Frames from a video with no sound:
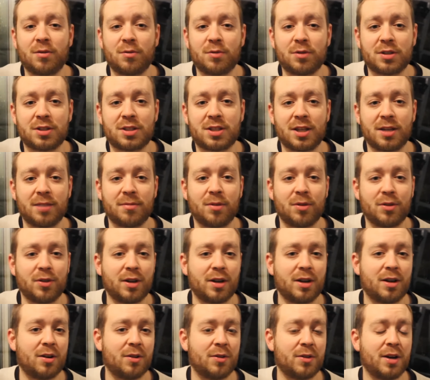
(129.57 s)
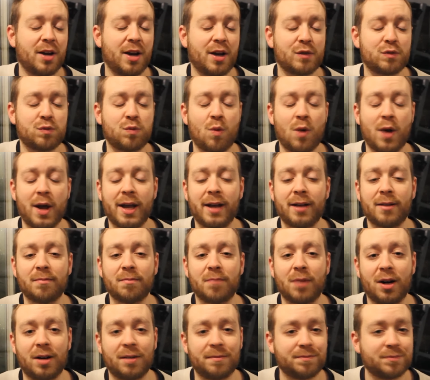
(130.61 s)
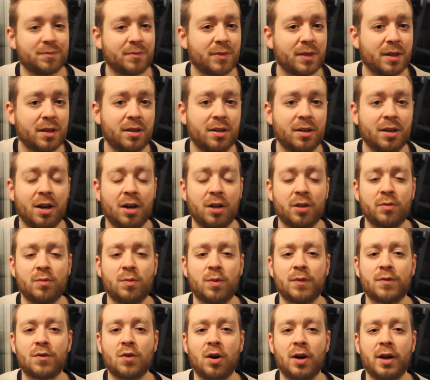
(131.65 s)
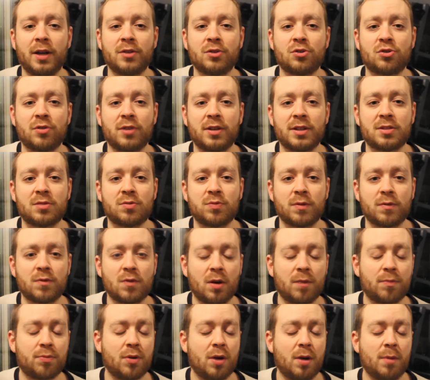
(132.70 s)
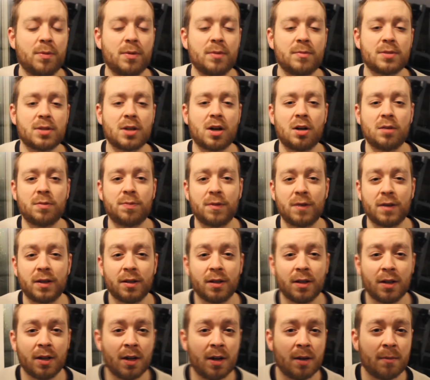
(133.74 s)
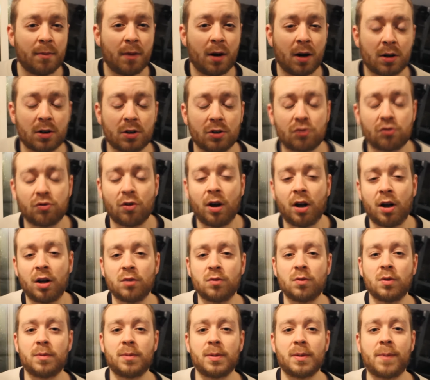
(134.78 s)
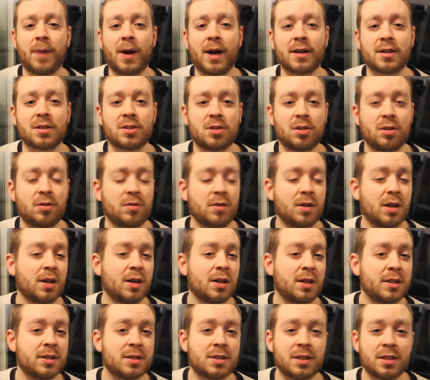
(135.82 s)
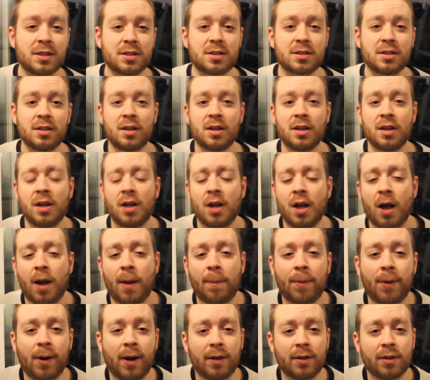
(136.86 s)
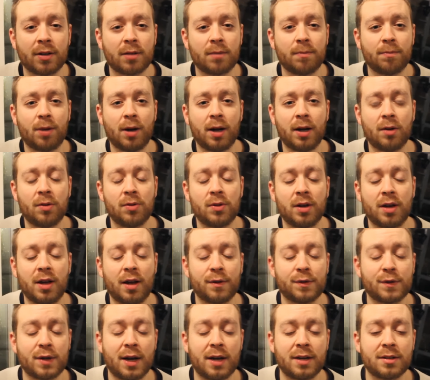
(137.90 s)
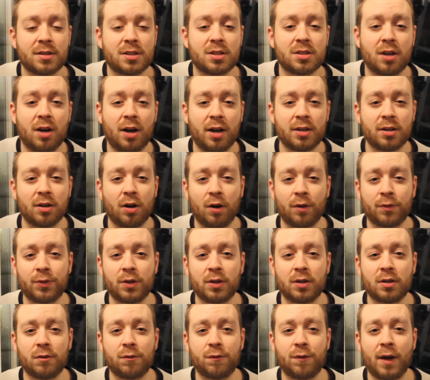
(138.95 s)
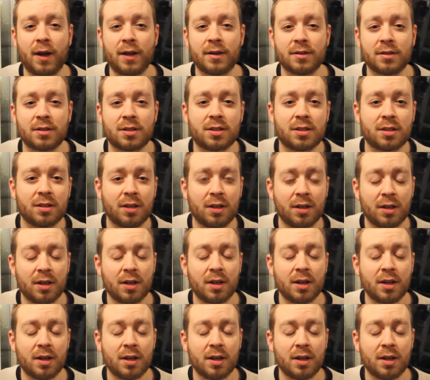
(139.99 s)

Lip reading: I want to see him on the left wing, but you know, we've got injuries, we've got problems. Hopefully Marcus Rojo will be back soon. At least it's a player that can play on the left hand side of the defence.